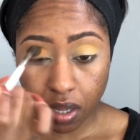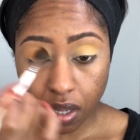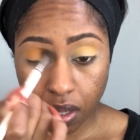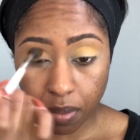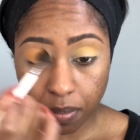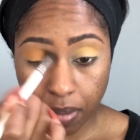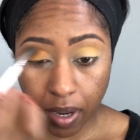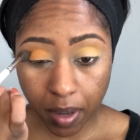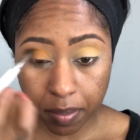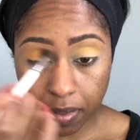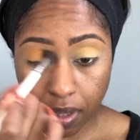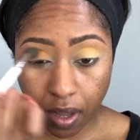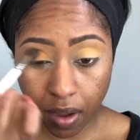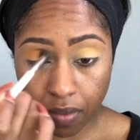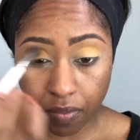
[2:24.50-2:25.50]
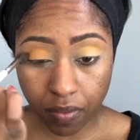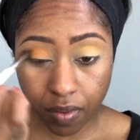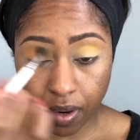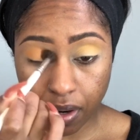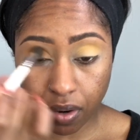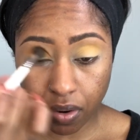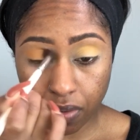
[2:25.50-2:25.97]
and pop that
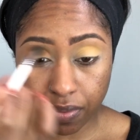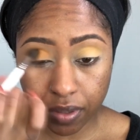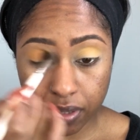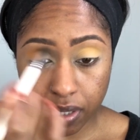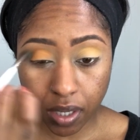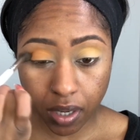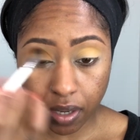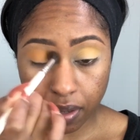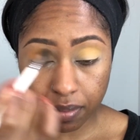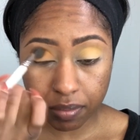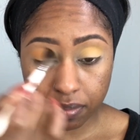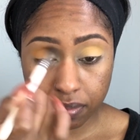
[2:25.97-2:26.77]
right over top.